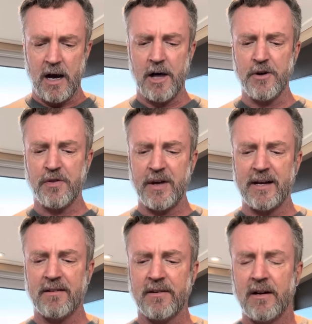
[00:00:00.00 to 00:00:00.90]
Other
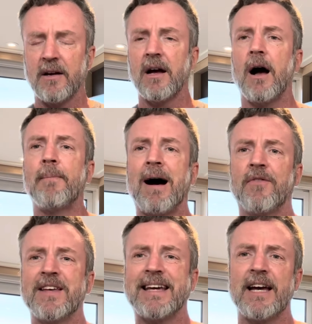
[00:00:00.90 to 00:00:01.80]
things
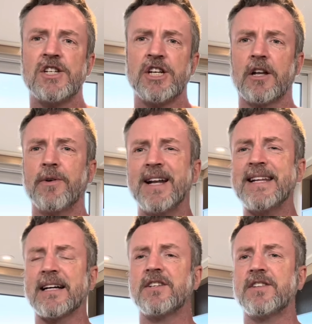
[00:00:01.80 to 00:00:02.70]
about the Case-Shiller
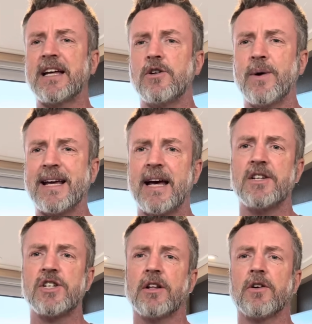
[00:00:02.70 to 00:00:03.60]
index is they do a
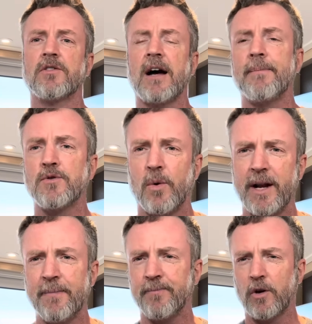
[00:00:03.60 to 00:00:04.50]
Case-Shiller top
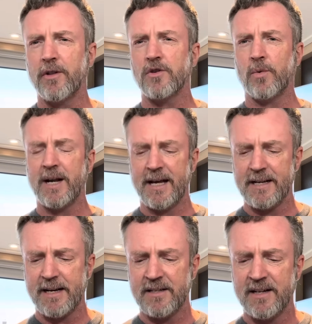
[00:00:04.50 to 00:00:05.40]
20 or the 20
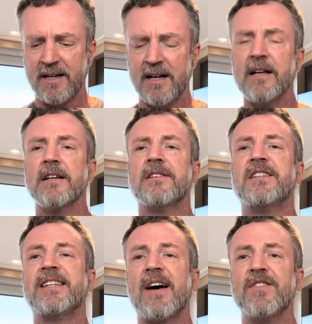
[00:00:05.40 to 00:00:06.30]
index.
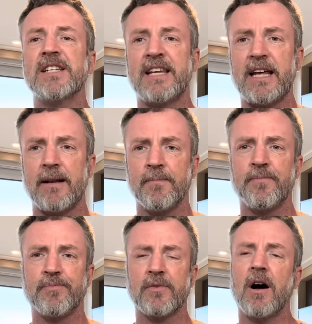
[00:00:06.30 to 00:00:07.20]
17
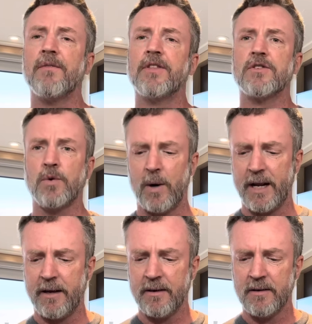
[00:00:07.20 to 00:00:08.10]
of the
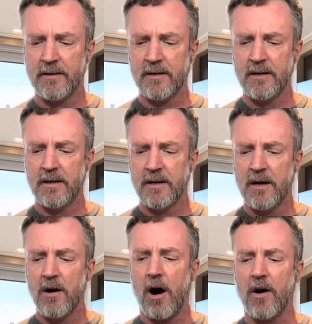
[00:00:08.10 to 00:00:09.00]
20
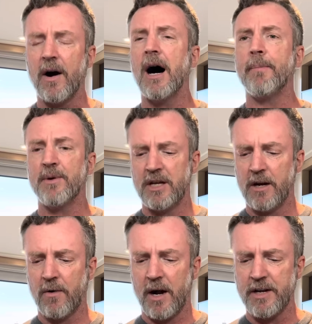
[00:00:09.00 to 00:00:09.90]
are up
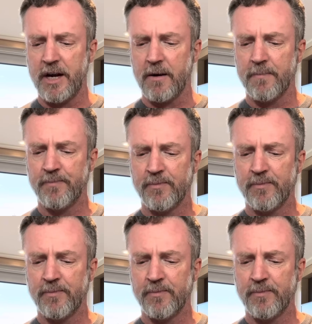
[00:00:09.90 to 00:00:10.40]
year on year.